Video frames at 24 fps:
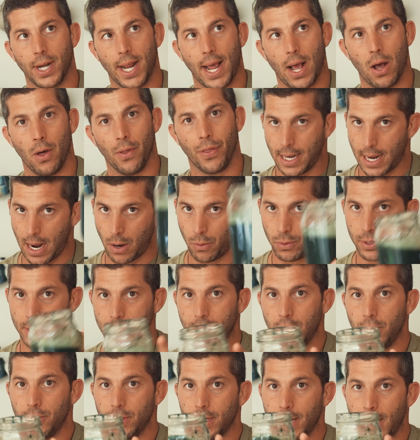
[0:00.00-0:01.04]
health. I will
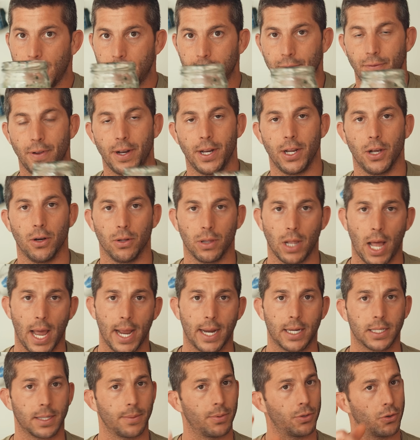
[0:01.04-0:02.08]
see you in the next video.
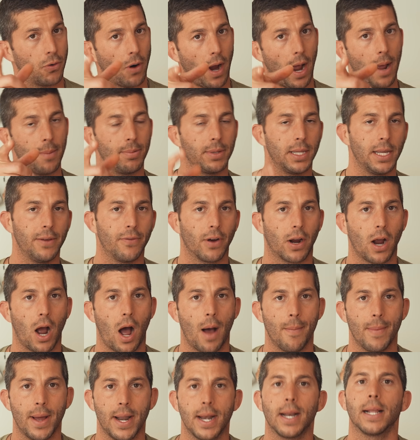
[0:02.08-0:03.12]
Like, subscribe, leave a
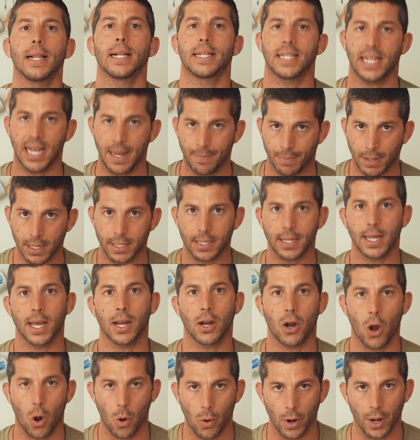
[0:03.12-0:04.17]
comment. Let's keep this thing
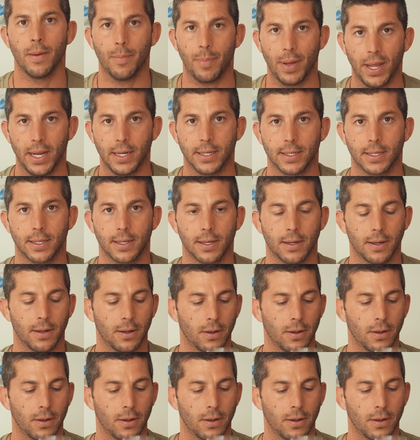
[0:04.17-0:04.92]
going. Peace.